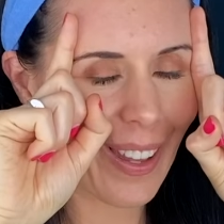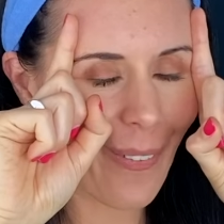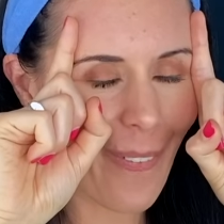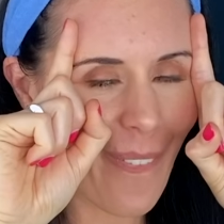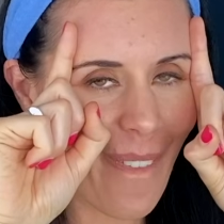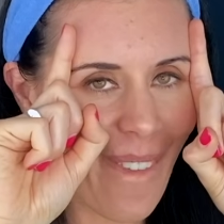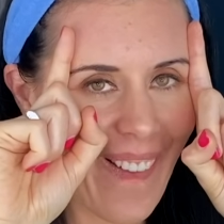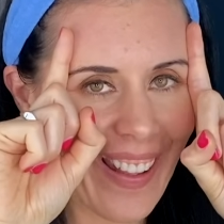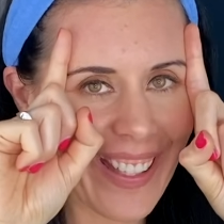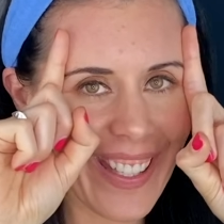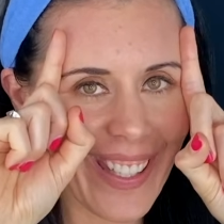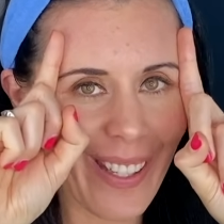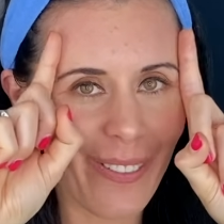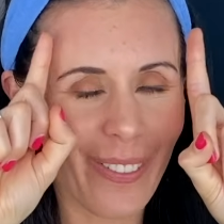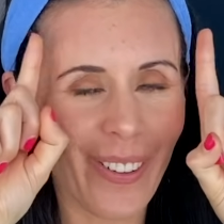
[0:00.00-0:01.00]

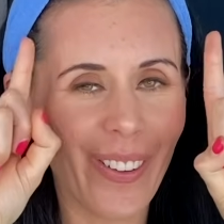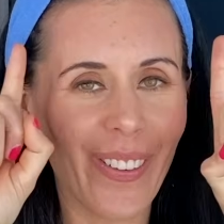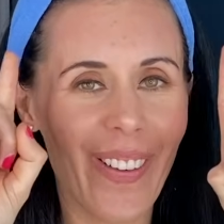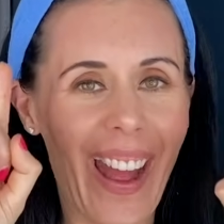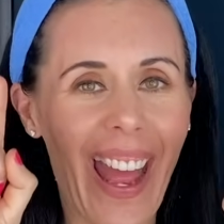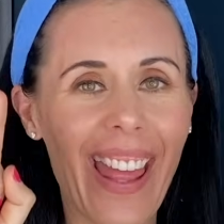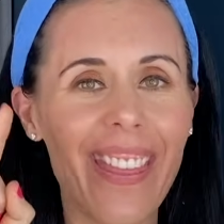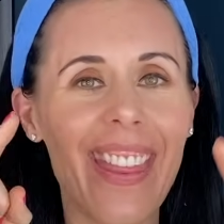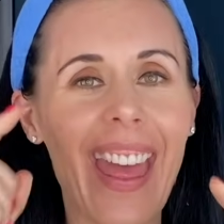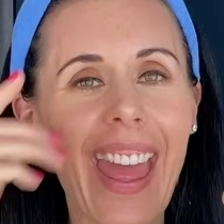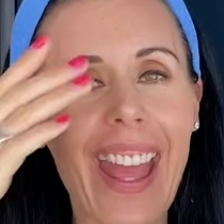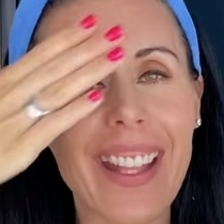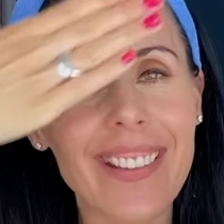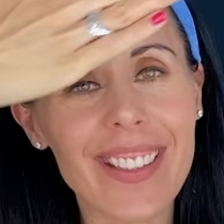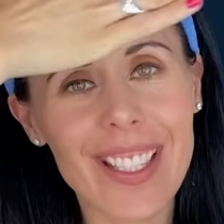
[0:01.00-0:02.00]
Wonderful. And
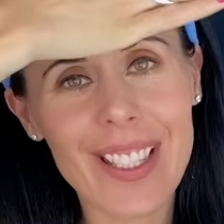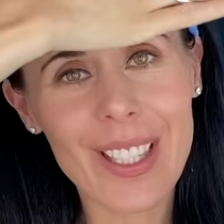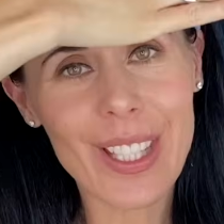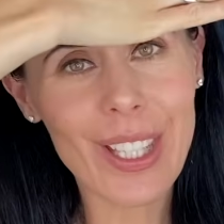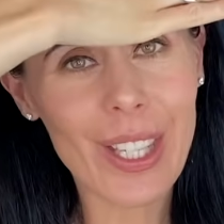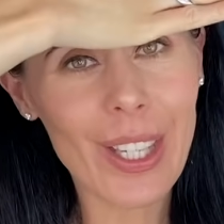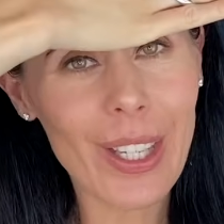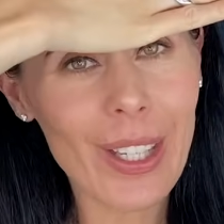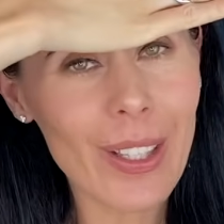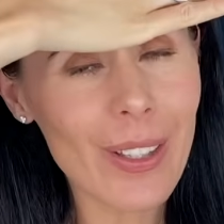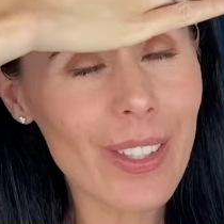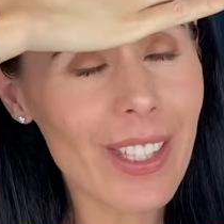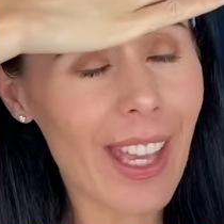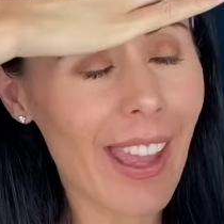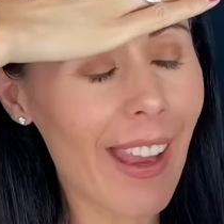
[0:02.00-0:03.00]
then just
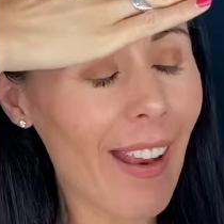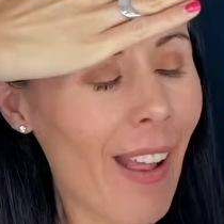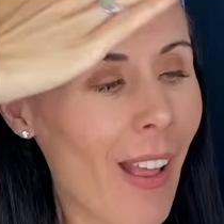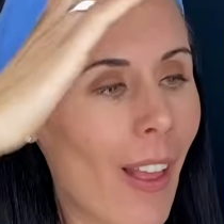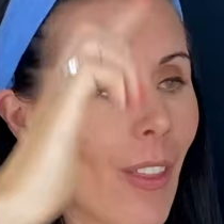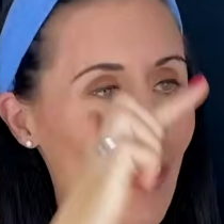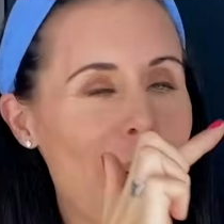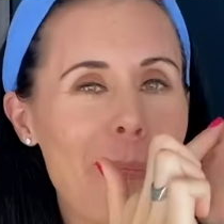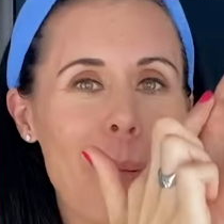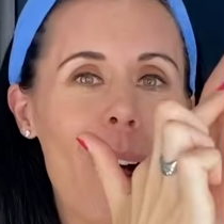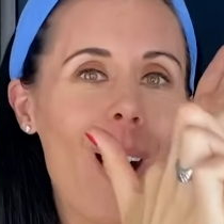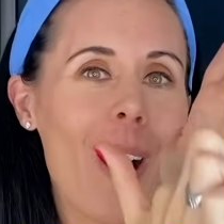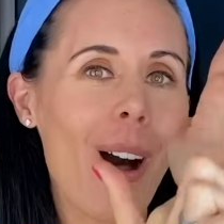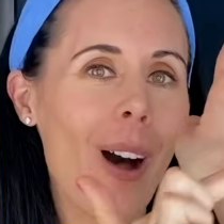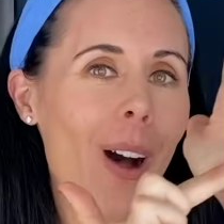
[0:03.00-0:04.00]
using the
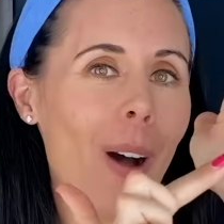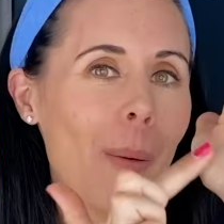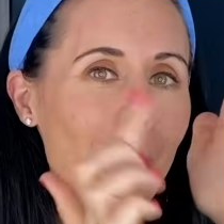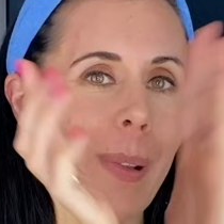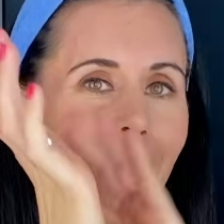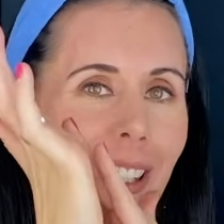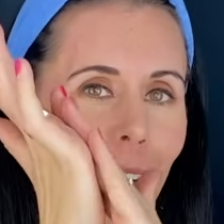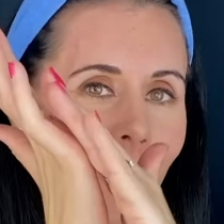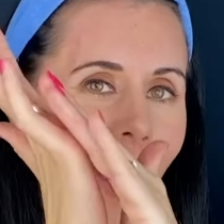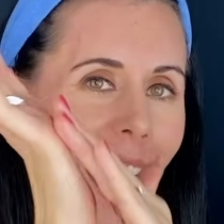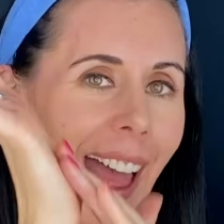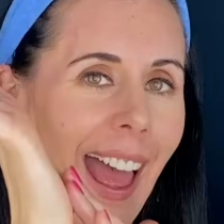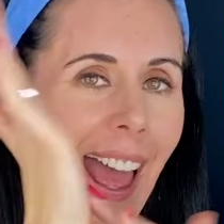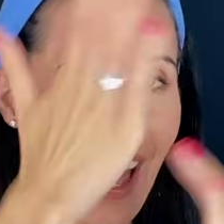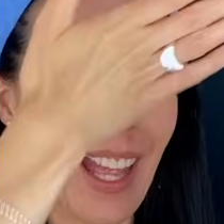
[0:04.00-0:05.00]
palm bits of the
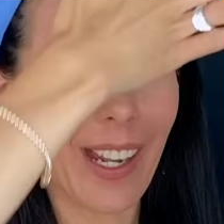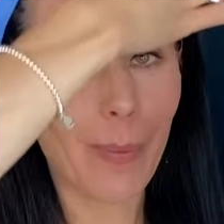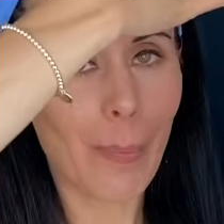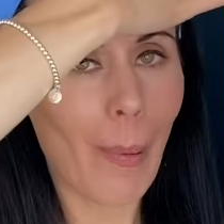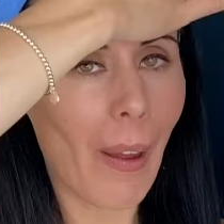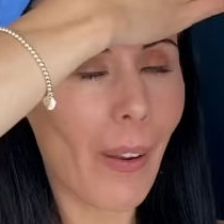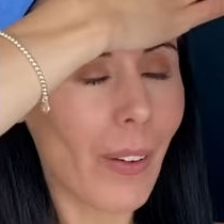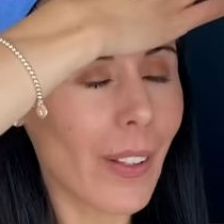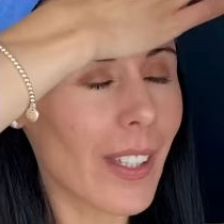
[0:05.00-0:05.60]
hand, both